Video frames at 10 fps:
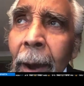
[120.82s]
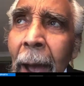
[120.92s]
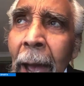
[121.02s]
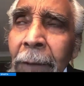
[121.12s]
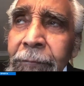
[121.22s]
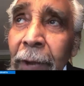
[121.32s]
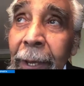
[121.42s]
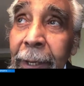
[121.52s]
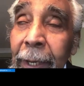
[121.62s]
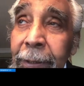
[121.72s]
after I
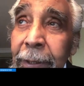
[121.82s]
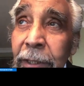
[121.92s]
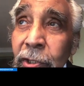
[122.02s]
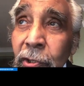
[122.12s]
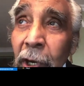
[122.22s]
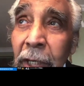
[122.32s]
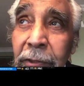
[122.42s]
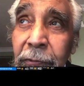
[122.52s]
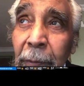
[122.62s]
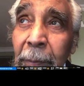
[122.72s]
got
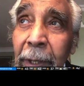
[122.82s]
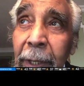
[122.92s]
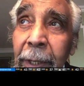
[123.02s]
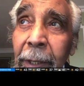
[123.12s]
discharged from the